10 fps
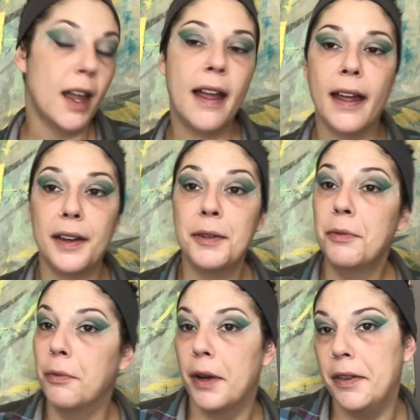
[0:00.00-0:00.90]
And
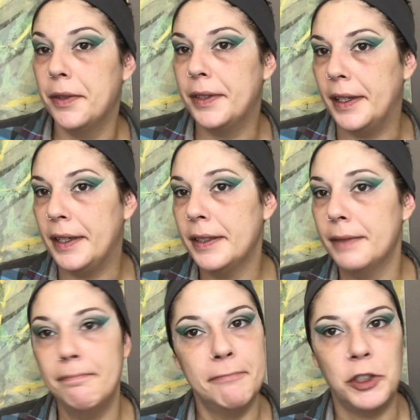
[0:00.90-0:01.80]
one of those things
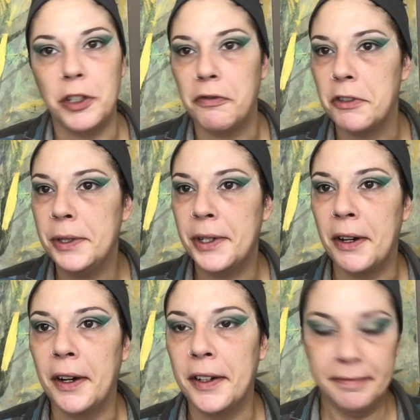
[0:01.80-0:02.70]
is Jeffree
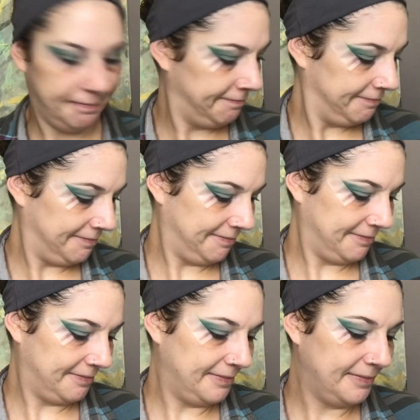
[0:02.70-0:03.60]
Star.
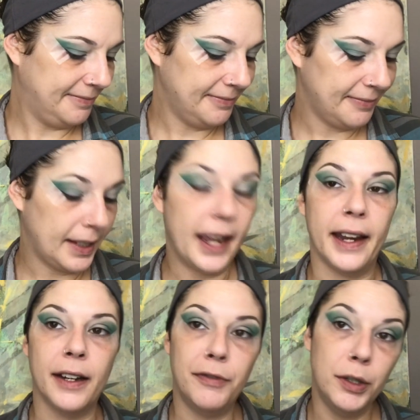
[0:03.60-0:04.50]

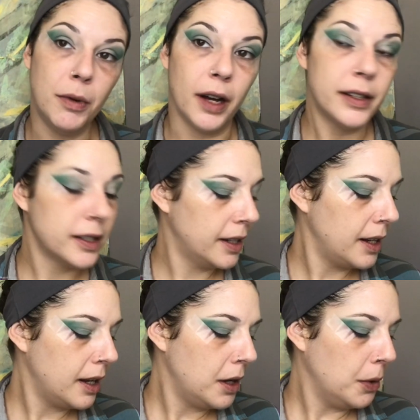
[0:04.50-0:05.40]
Hate it if you want.
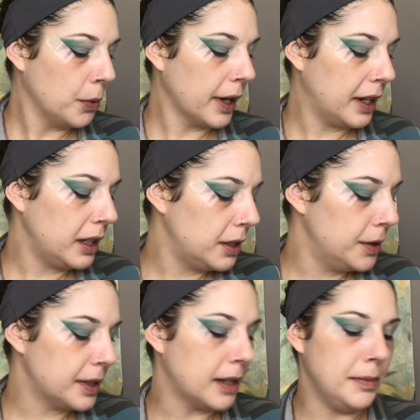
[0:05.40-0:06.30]
We're gonna
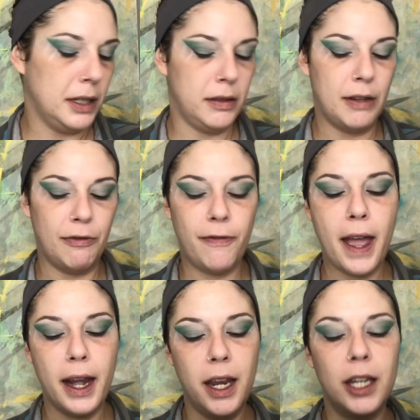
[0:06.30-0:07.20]
use Chameleon
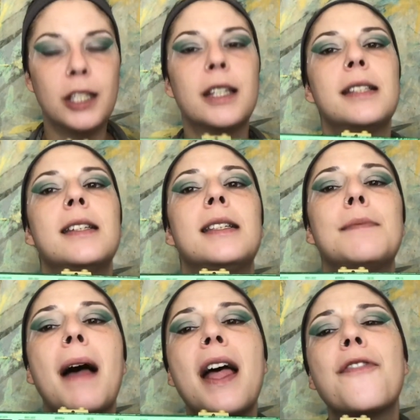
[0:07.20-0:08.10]
Fetish because it's
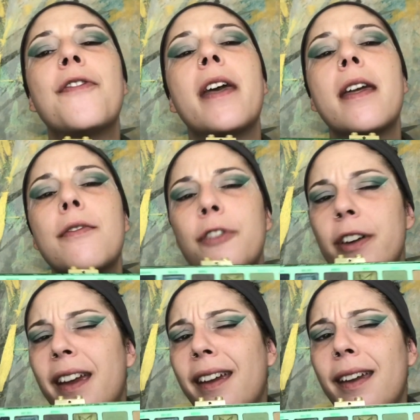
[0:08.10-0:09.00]
my
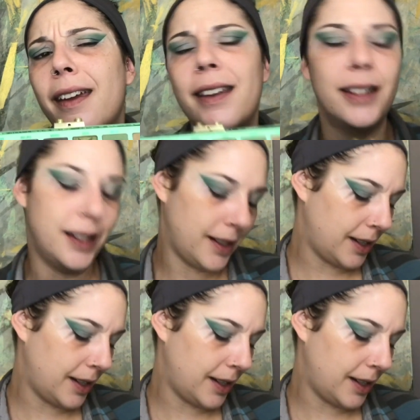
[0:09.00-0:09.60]
favorite.